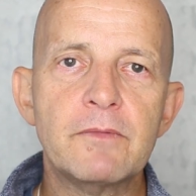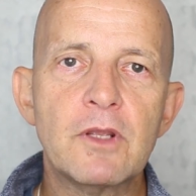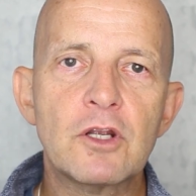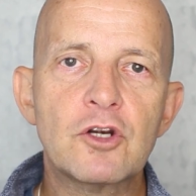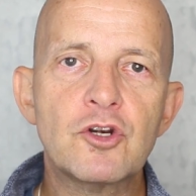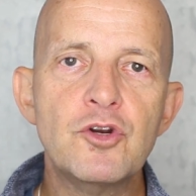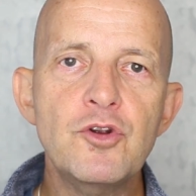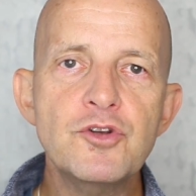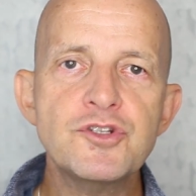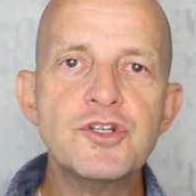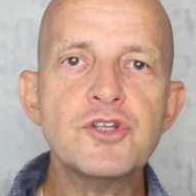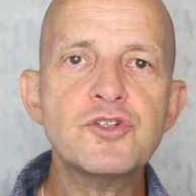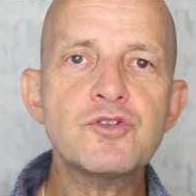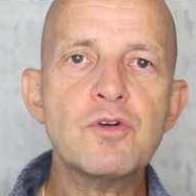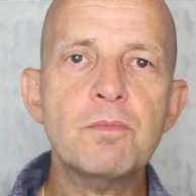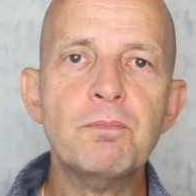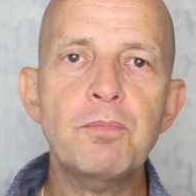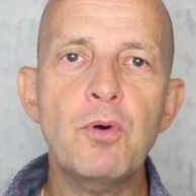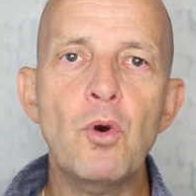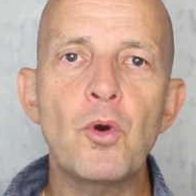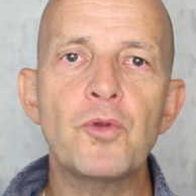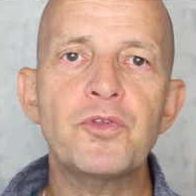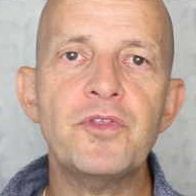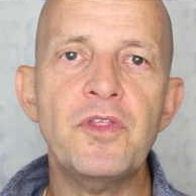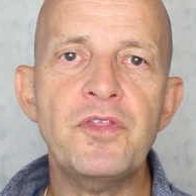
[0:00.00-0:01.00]
Cruises
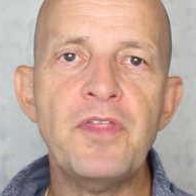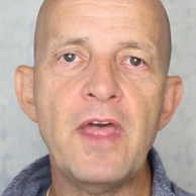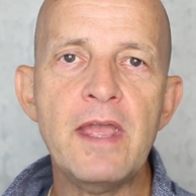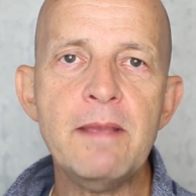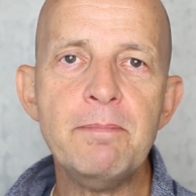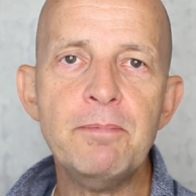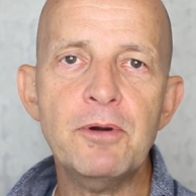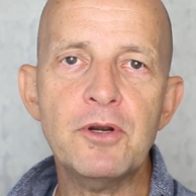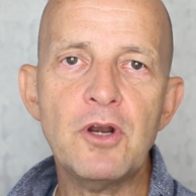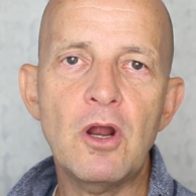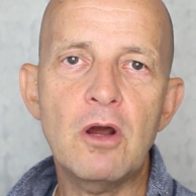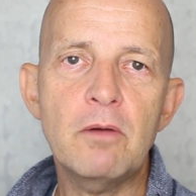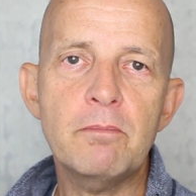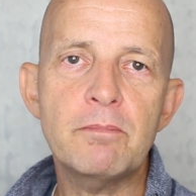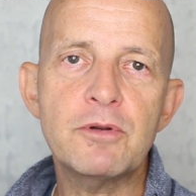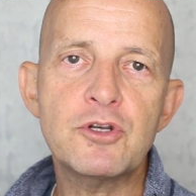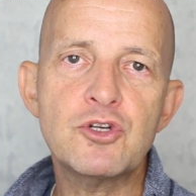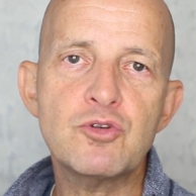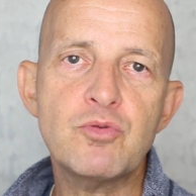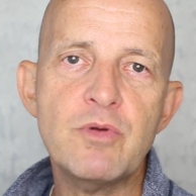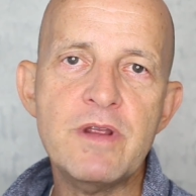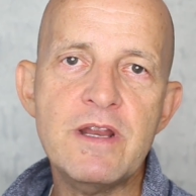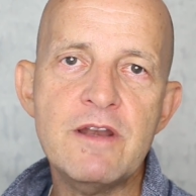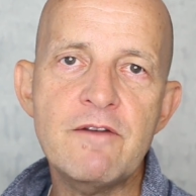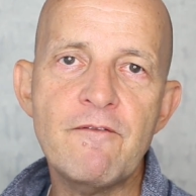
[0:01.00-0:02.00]
report they put on
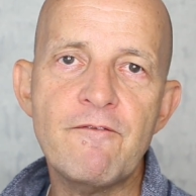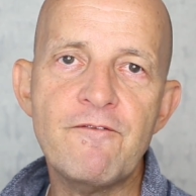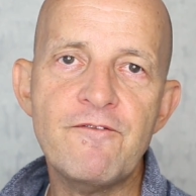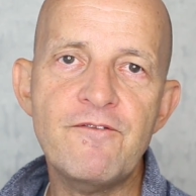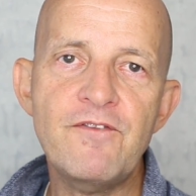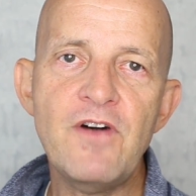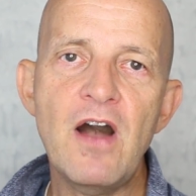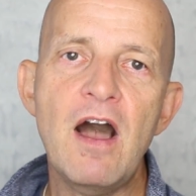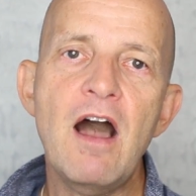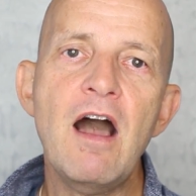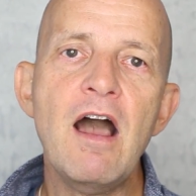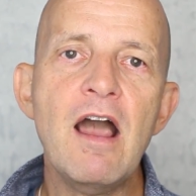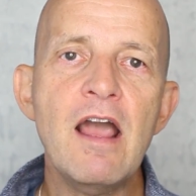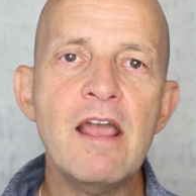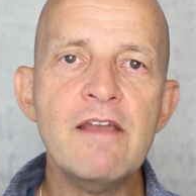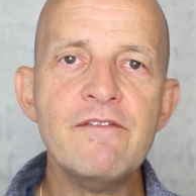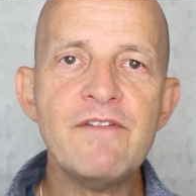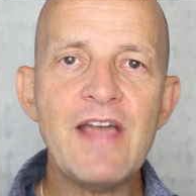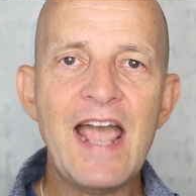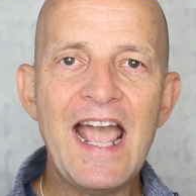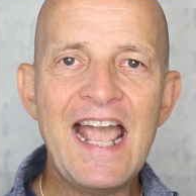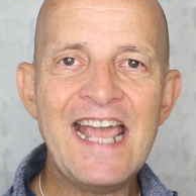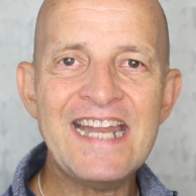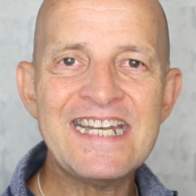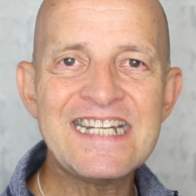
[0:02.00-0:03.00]
between
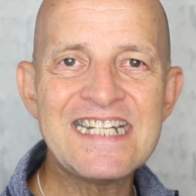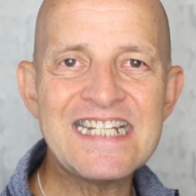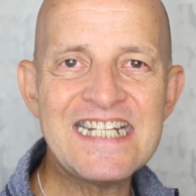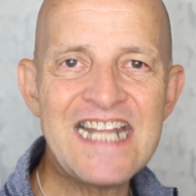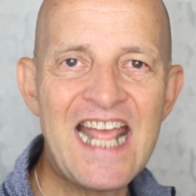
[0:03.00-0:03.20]
5 and